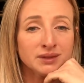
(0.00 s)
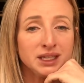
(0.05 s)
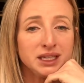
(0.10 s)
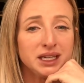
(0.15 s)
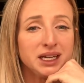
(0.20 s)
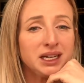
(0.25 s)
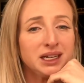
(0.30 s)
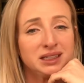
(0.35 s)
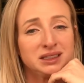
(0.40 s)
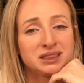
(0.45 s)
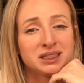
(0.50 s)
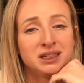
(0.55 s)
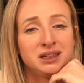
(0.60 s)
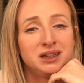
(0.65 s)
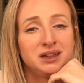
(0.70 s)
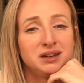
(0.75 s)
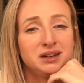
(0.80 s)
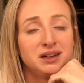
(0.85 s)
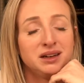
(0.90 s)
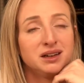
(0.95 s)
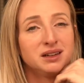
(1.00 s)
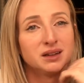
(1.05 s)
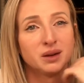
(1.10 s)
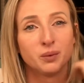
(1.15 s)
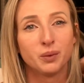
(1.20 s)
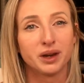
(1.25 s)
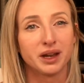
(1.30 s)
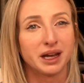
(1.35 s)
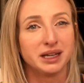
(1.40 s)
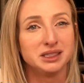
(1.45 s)
And
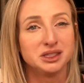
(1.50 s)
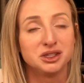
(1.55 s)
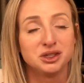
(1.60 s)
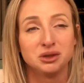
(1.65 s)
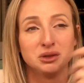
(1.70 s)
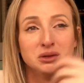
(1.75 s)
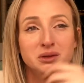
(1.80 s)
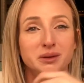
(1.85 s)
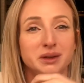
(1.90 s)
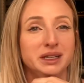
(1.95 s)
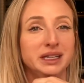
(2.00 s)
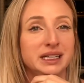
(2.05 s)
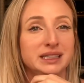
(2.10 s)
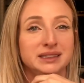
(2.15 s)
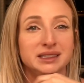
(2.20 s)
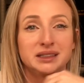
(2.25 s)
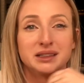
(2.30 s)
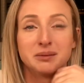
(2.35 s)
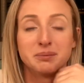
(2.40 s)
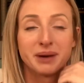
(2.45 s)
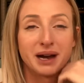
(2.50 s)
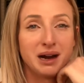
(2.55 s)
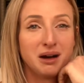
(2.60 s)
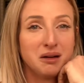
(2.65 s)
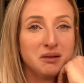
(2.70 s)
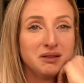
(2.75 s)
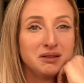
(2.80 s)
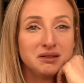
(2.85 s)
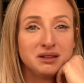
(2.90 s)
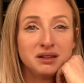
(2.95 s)
what I do isn't
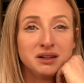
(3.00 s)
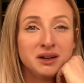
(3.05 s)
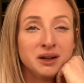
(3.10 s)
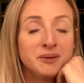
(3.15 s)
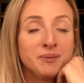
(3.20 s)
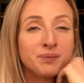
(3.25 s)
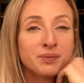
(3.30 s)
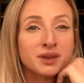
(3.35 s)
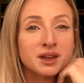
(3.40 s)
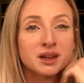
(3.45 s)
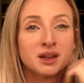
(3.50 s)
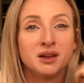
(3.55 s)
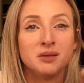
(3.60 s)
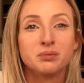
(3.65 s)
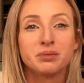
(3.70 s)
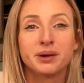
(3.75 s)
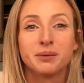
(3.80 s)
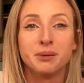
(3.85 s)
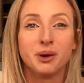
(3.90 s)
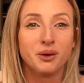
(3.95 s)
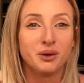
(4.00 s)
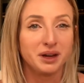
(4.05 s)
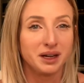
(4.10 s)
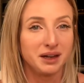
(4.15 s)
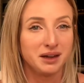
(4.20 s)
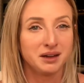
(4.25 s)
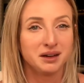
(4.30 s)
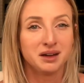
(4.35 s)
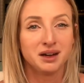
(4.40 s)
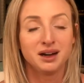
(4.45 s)
about
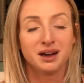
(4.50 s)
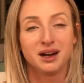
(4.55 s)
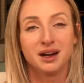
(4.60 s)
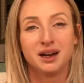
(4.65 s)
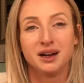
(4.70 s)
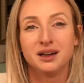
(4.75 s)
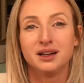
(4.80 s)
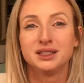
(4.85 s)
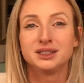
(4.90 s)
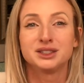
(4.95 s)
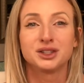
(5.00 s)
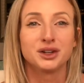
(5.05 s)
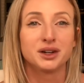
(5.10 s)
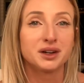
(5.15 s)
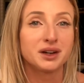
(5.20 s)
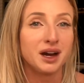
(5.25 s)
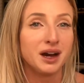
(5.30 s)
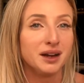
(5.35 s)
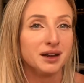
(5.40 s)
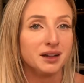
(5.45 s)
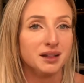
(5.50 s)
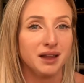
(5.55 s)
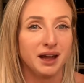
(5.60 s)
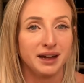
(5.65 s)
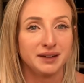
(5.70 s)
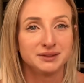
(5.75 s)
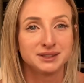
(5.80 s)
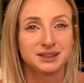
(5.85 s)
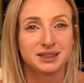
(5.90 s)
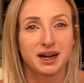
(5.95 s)
promoting a certain kind of
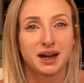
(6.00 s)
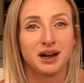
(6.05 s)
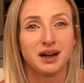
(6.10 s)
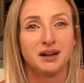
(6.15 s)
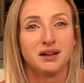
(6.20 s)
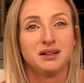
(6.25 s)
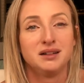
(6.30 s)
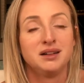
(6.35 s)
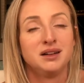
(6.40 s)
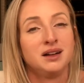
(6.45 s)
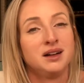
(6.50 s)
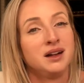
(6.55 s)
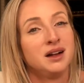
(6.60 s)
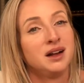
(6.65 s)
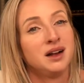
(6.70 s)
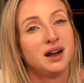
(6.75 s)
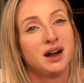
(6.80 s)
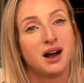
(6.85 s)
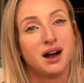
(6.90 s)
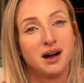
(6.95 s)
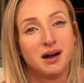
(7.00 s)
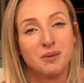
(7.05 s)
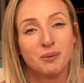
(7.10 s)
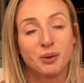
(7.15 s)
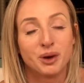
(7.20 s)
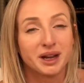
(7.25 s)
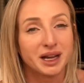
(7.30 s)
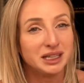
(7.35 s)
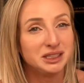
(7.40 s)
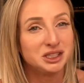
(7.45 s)
lifestyle.
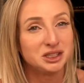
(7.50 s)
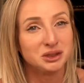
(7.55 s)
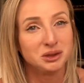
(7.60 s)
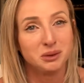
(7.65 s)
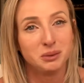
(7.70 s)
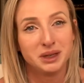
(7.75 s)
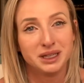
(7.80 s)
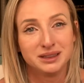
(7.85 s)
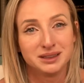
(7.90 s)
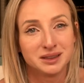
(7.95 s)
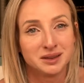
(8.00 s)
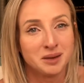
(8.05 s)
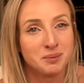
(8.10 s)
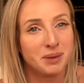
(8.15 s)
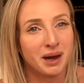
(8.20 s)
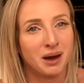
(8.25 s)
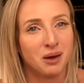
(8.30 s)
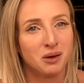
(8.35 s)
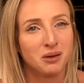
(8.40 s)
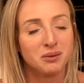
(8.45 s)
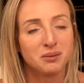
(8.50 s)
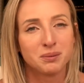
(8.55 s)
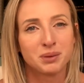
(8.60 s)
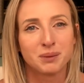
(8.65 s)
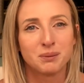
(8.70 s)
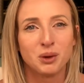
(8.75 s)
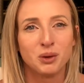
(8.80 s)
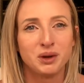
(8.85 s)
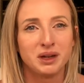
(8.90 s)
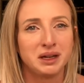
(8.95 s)
What I do isn't about
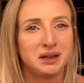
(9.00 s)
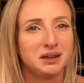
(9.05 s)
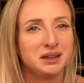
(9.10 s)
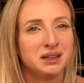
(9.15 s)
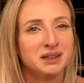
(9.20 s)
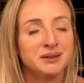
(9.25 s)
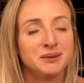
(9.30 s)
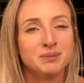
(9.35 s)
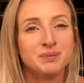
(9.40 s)
promoting